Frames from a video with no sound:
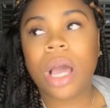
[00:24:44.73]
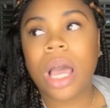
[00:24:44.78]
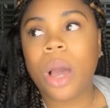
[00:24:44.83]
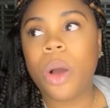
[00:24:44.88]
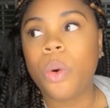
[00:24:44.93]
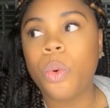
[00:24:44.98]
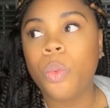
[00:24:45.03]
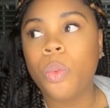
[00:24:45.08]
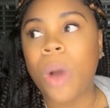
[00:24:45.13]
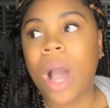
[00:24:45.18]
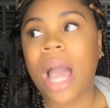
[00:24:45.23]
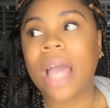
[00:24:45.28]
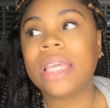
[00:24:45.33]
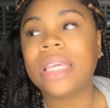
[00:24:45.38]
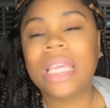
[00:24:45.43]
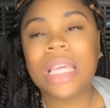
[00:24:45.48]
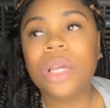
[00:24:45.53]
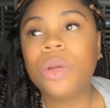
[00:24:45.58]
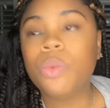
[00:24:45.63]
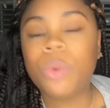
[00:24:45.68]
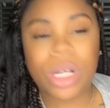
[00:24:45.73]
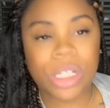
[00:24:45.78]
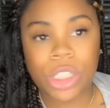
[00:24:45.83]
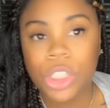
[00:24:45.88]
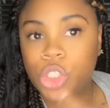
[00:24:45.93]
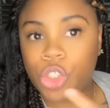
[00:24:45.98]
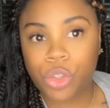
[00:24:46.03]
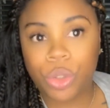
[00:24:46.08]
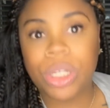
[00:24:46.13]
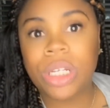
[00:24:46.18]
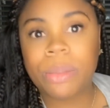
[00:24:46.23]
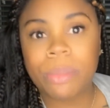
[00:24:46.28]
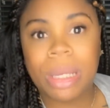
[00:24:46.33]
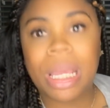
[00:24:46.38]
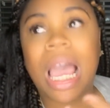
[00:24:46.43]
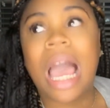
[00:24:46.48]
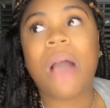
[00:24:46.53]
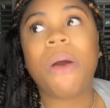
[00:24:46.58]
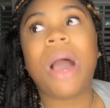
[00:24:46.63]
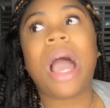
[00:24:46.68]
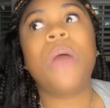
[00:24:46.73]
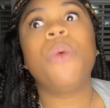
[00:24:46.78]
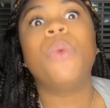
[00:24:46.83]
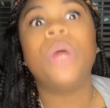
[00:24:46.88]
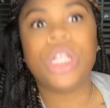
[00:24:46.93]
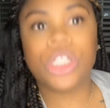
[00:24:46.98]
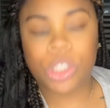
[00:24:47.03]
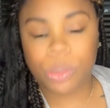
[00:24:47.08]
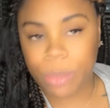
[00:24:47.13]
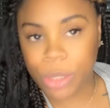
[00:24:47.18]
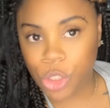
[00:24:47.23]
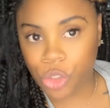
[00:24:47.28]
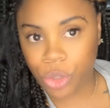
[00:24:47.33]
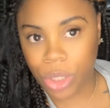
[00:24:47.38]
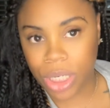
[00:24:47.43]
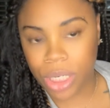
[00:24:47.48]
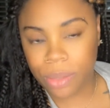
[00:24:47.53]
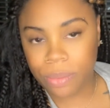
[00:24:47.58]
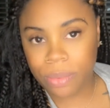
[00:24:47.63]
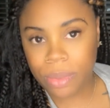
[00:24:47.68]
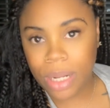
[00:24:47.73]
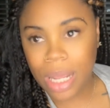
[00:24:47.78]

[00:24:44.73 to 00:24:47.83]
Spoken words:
why he wasn't treating me how I wanted to be treated.